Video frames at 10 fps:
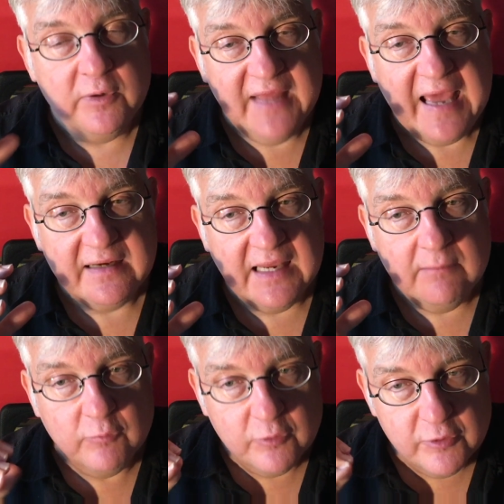that
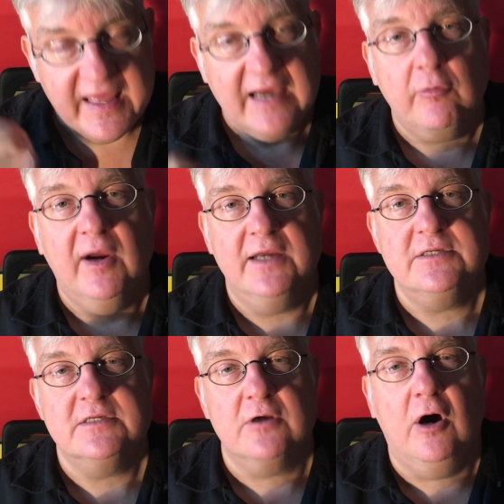came with that
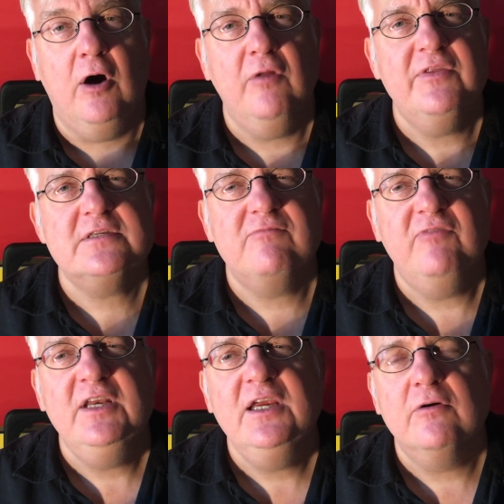crisis, all this
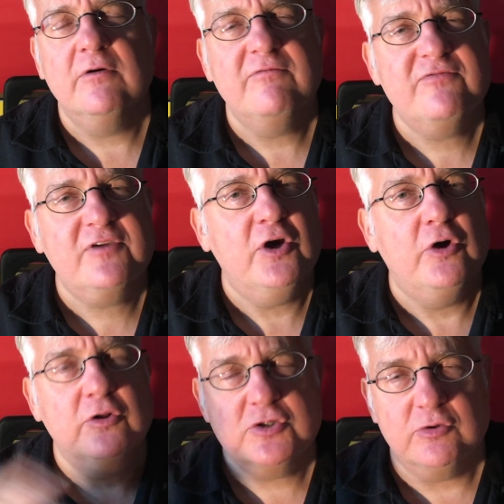veneer of
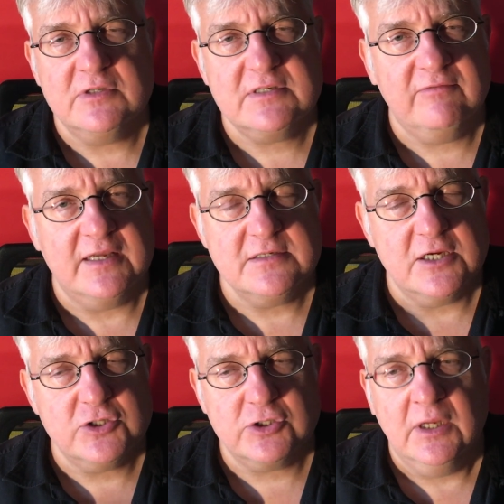culture and
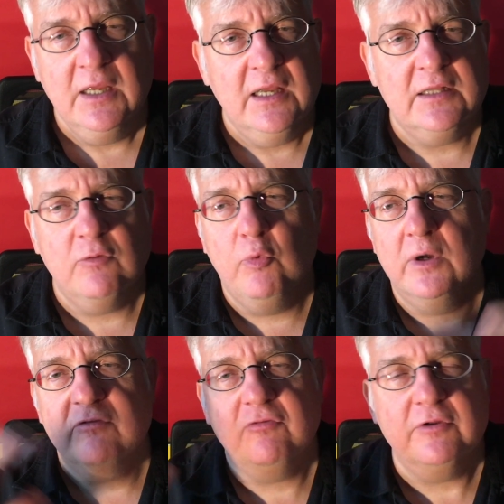civilization, and the
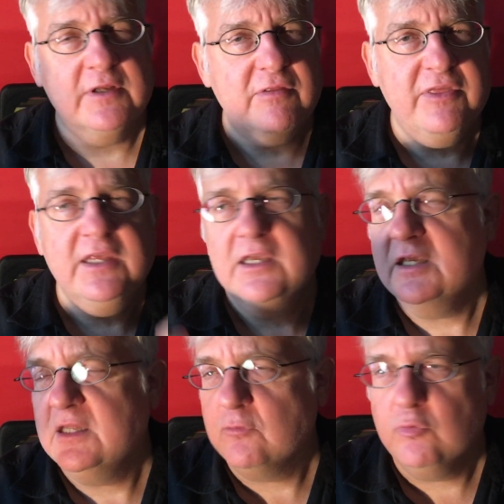wonderful, and the
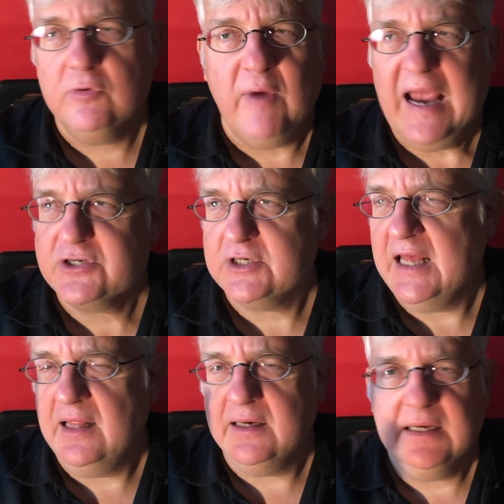thinking, and the
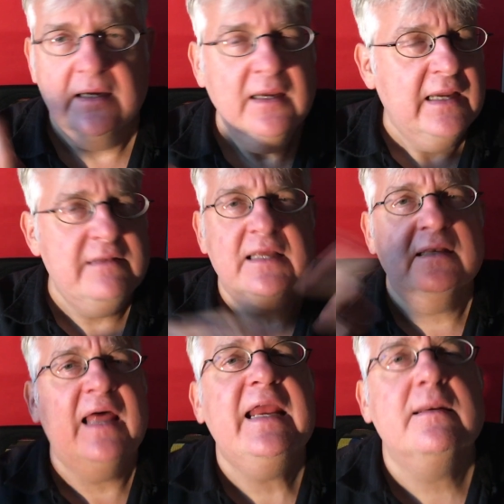rationality, and the
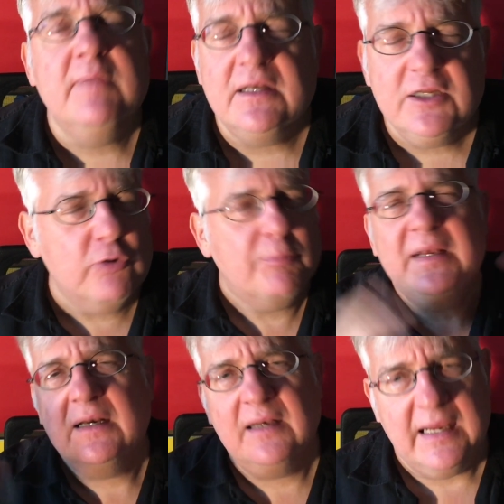Enlightenment,
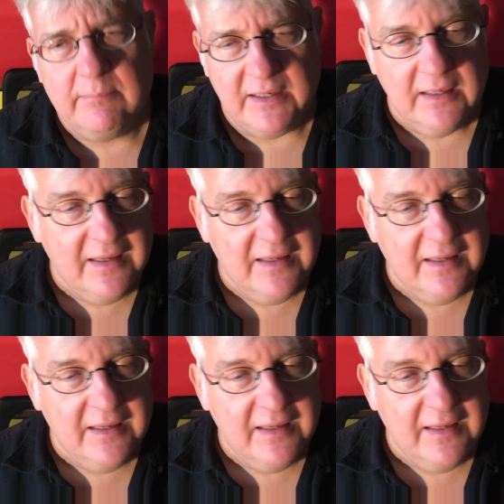European Enlightenment,